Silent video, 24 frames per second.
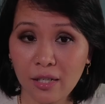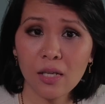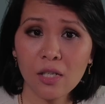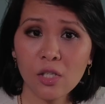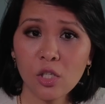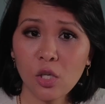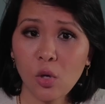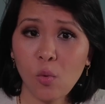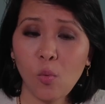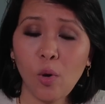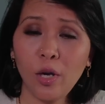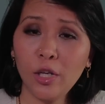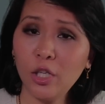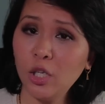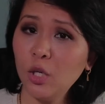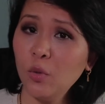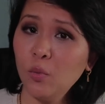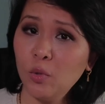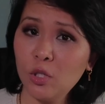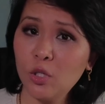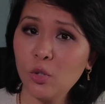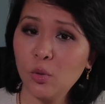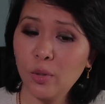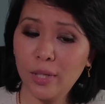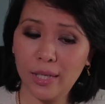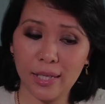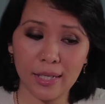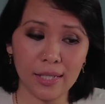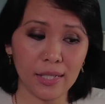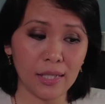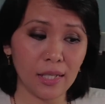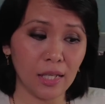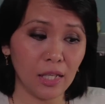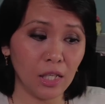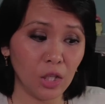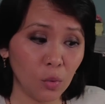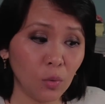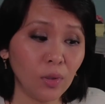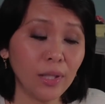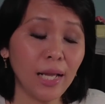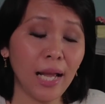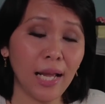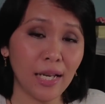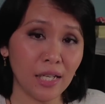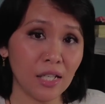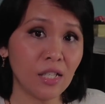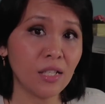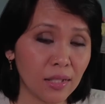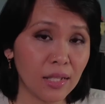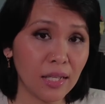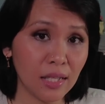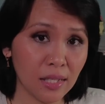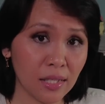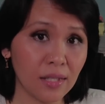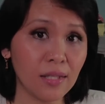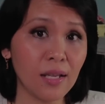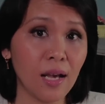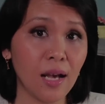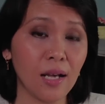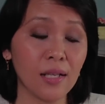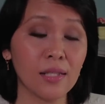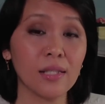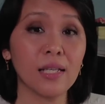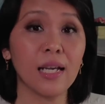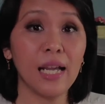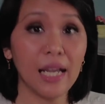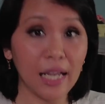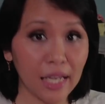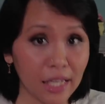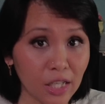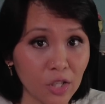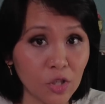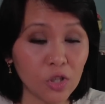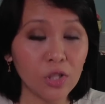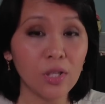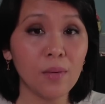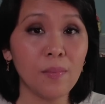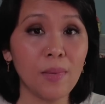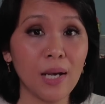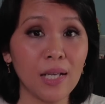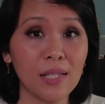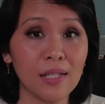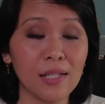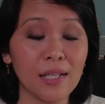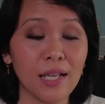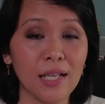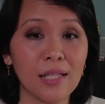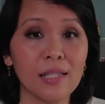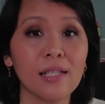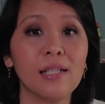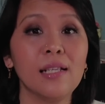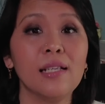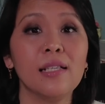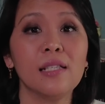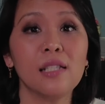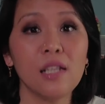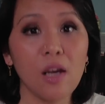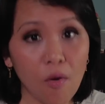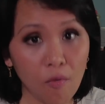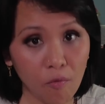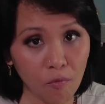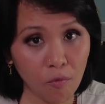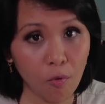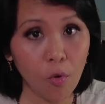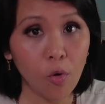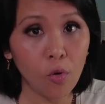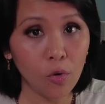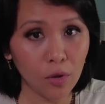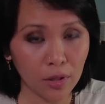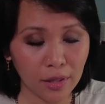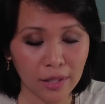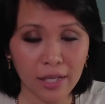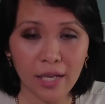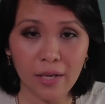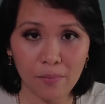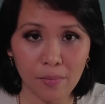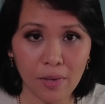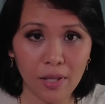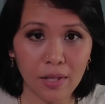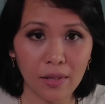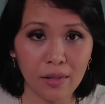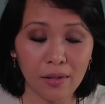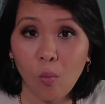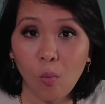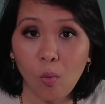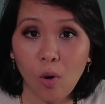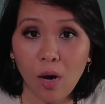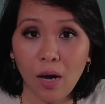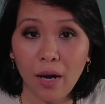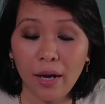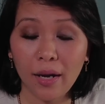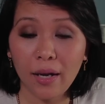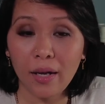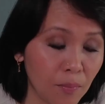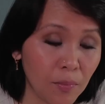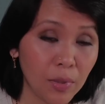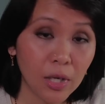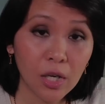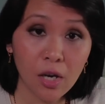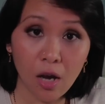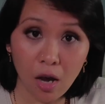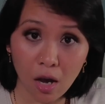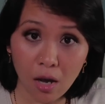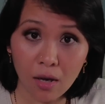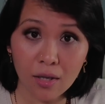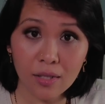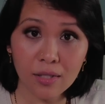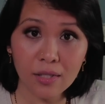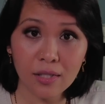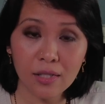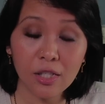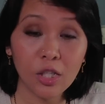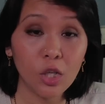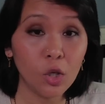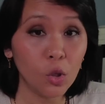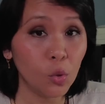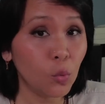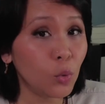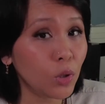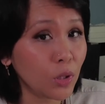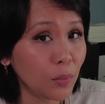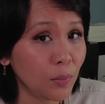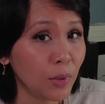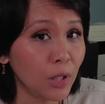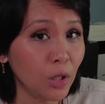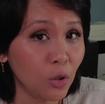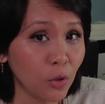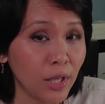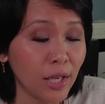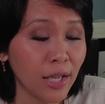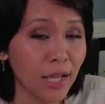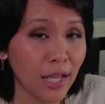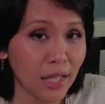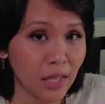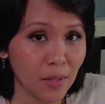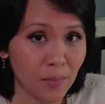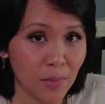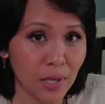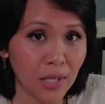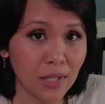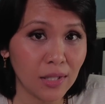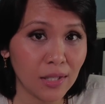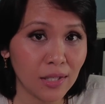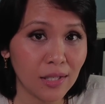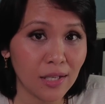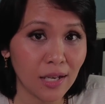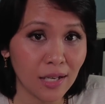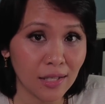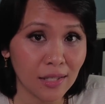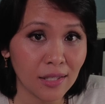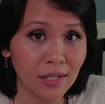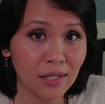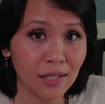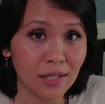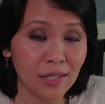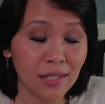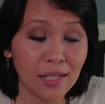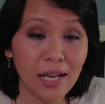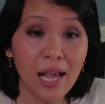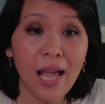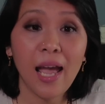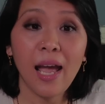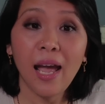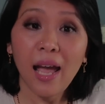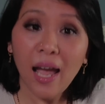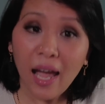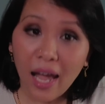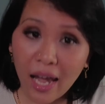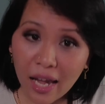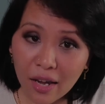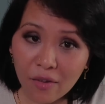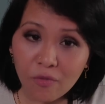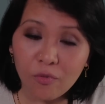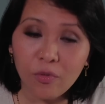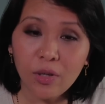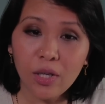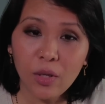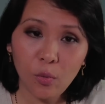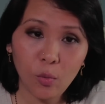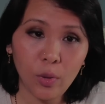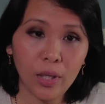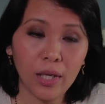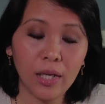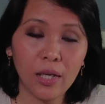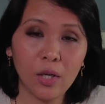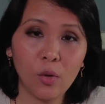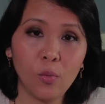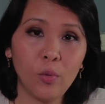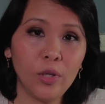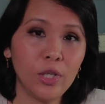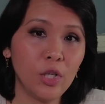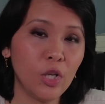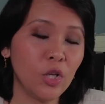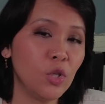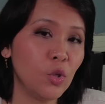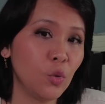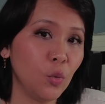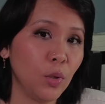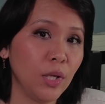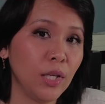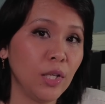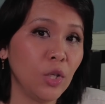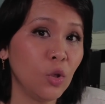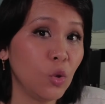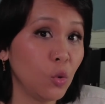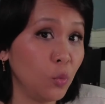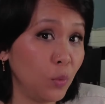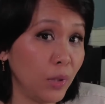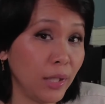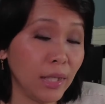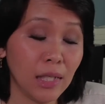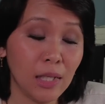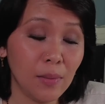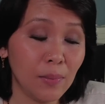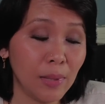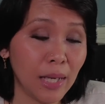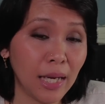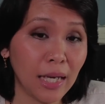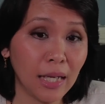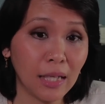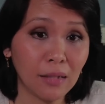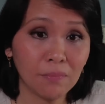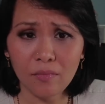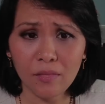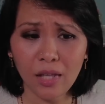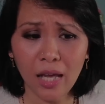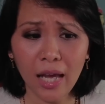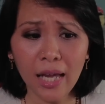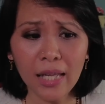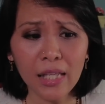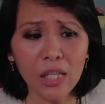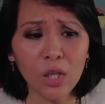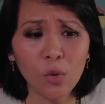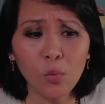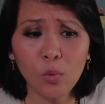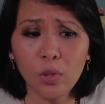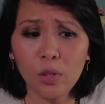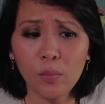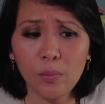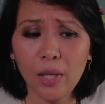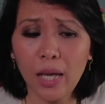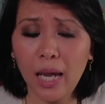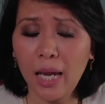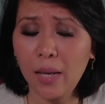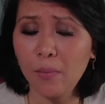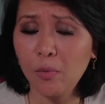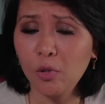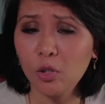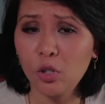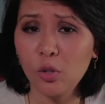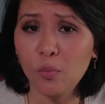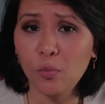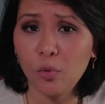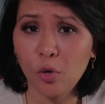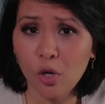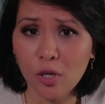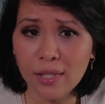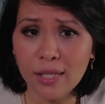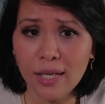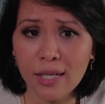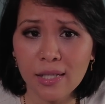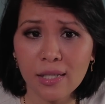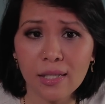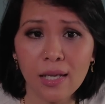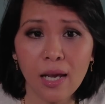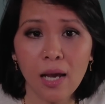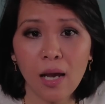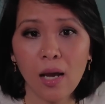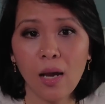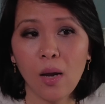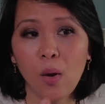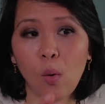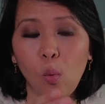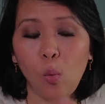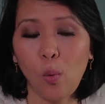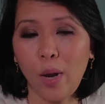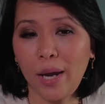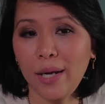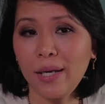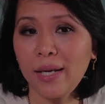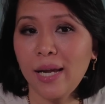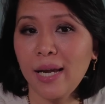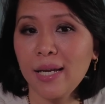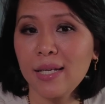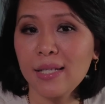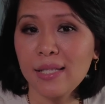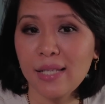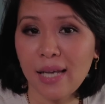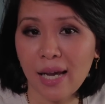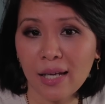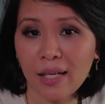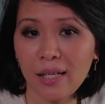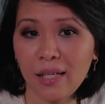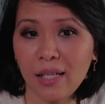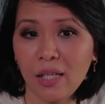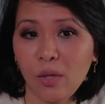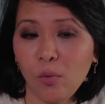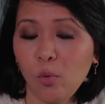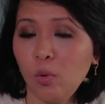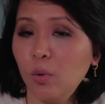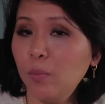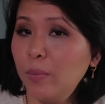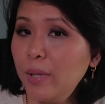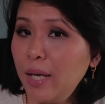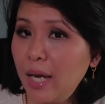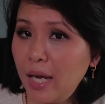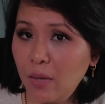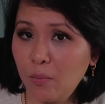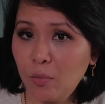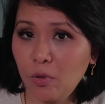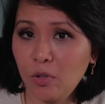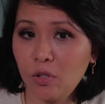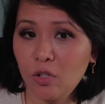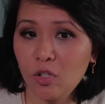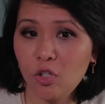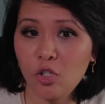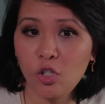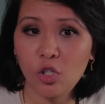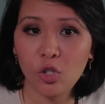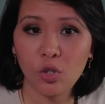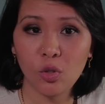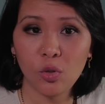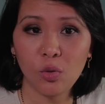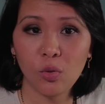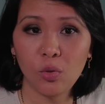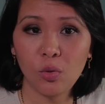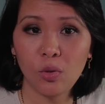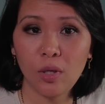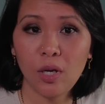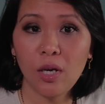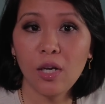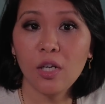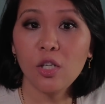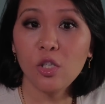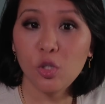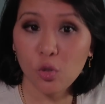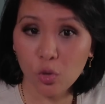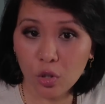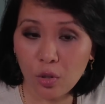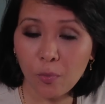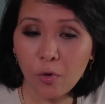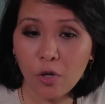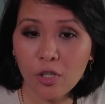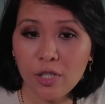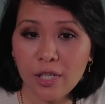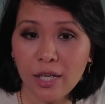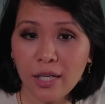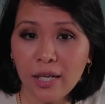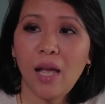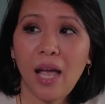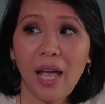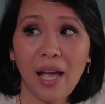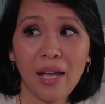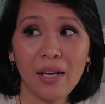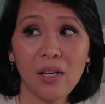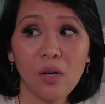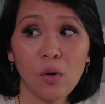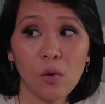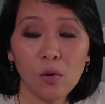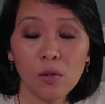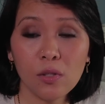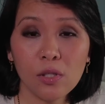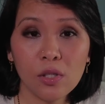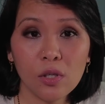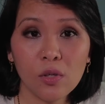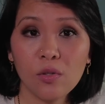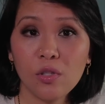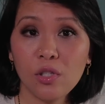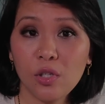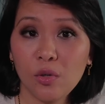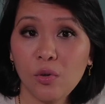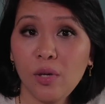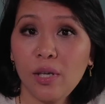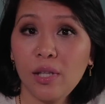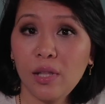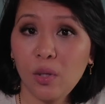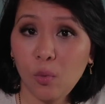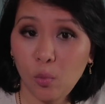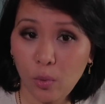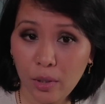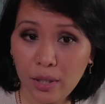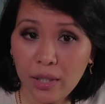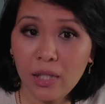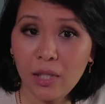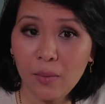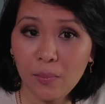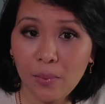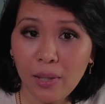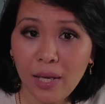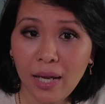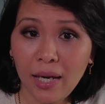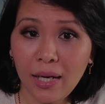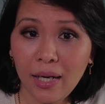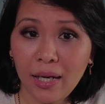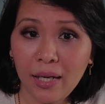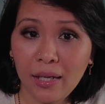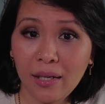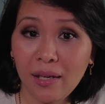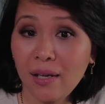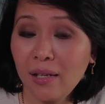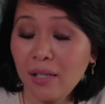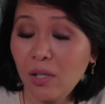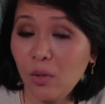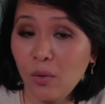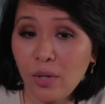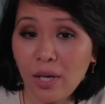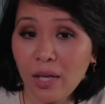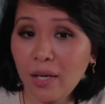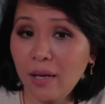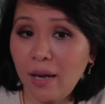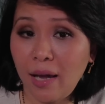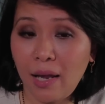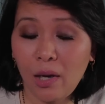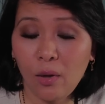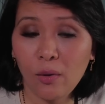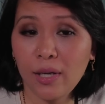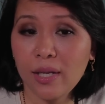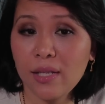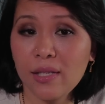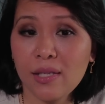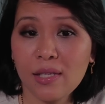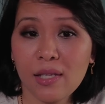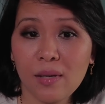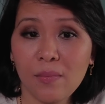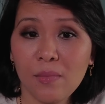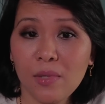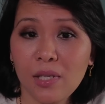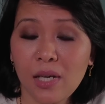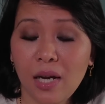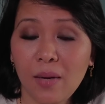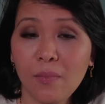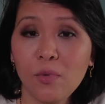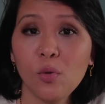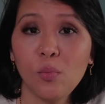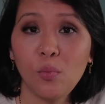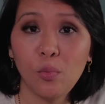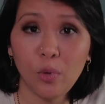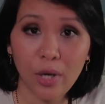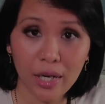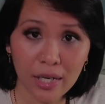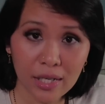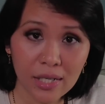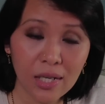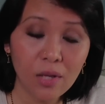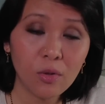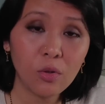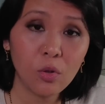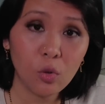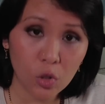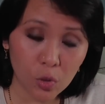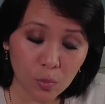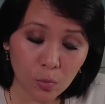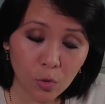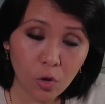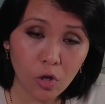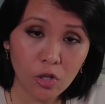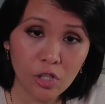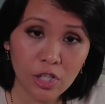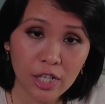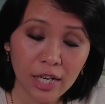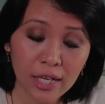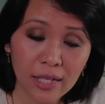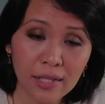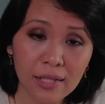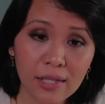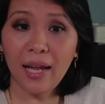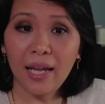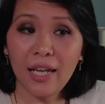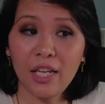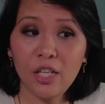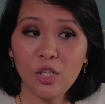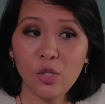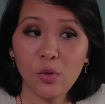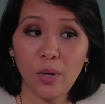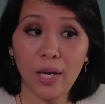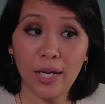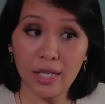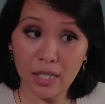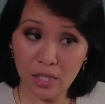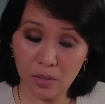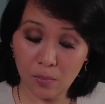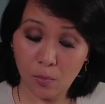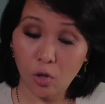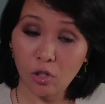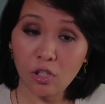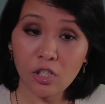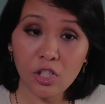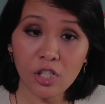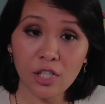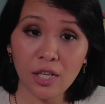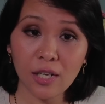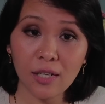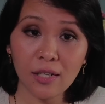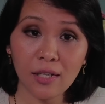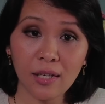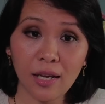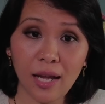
So what you will do is you will enter this task into the master task list for that month. Why? Because you will be looking at the master task list every week when you're doing your weekly planning, and you will be able to process when exactly you will be able to do the project. And also during the weekly planning, you can allocate some time to break down those projects into a smaller chunk